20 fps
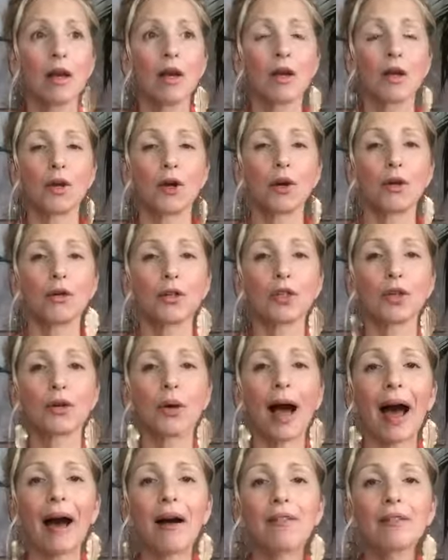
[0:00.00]
you know, to
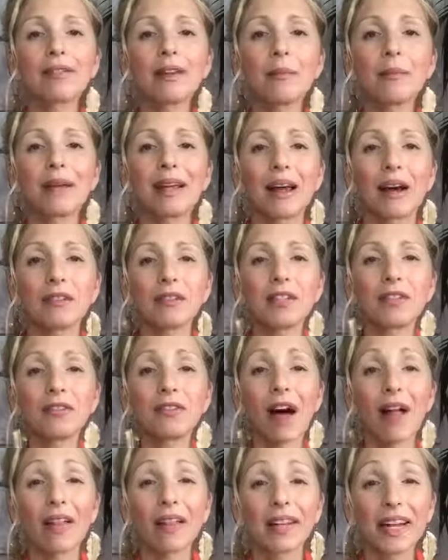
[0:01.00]
have somebody else's
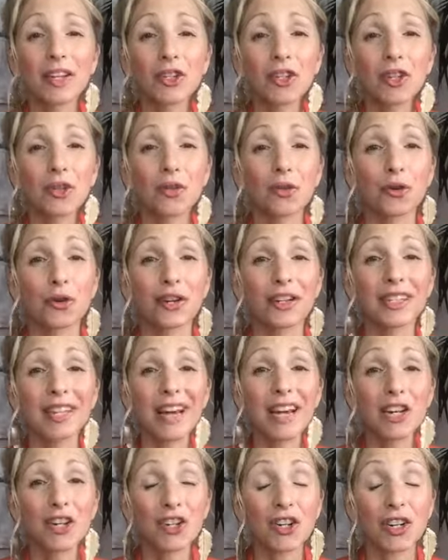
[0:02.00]
validation or
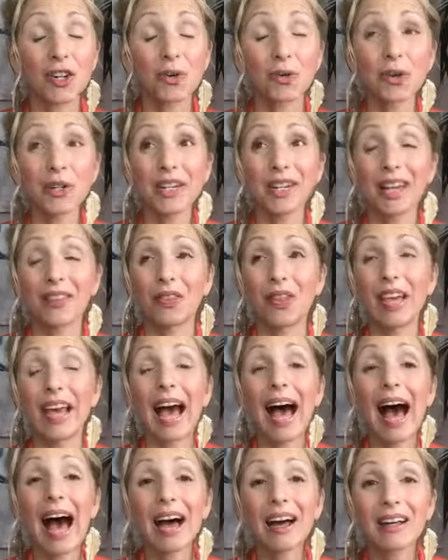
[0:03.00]
attention or to get the
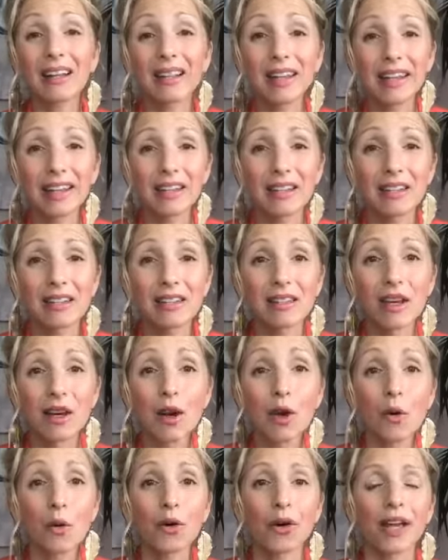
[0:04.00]
accolades
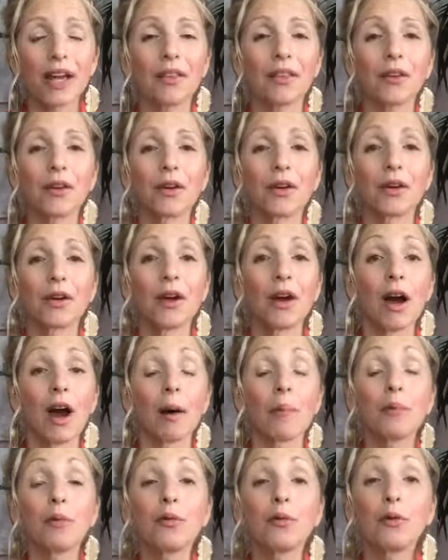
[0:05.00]
or to get their
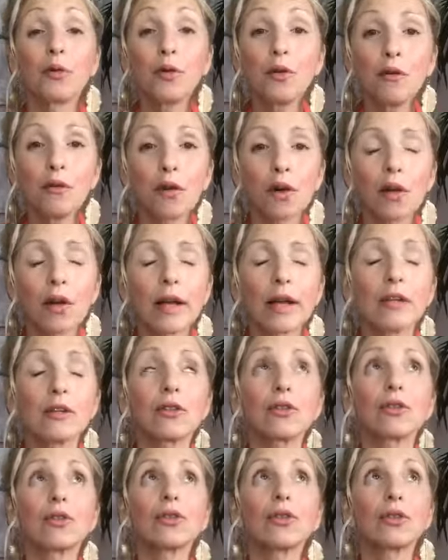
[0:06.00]
approval is
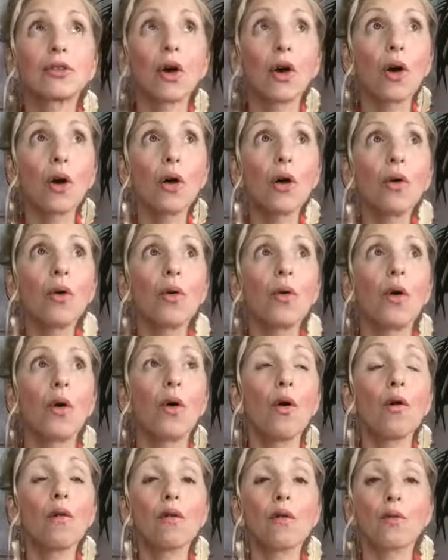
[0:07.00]
so
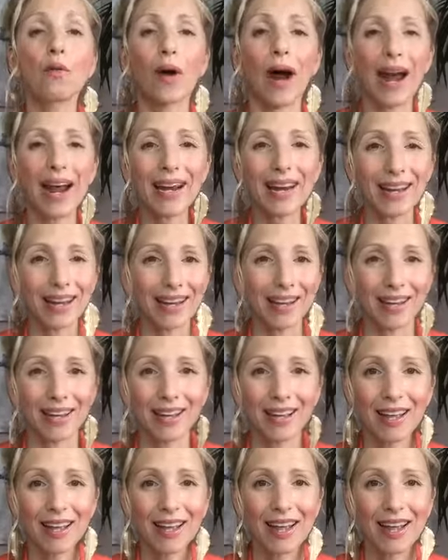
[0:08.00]
overriding